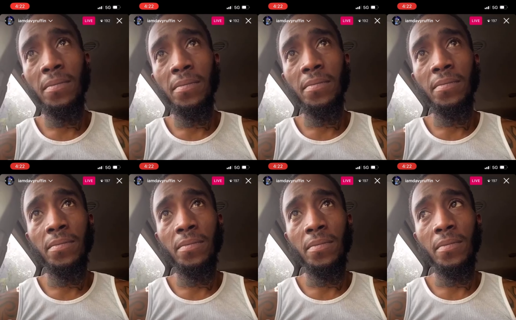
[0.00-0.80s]

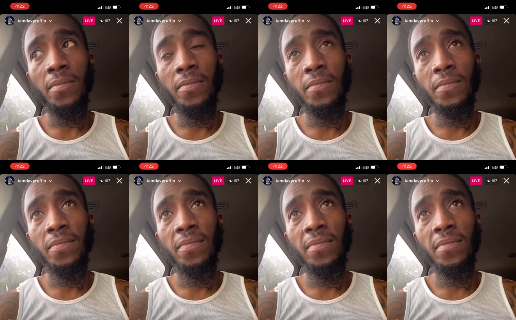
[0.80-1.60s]

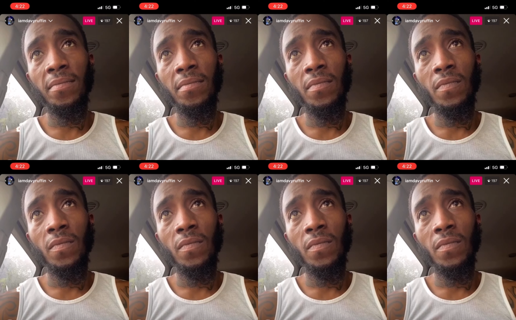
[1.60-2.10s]
[no speech]